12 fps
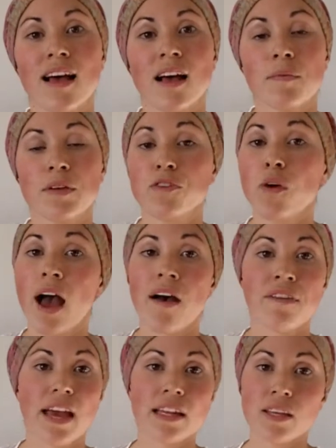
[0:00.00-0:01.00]
If you
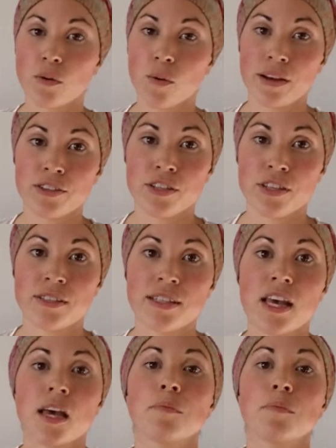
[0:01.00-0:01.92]
have any questions,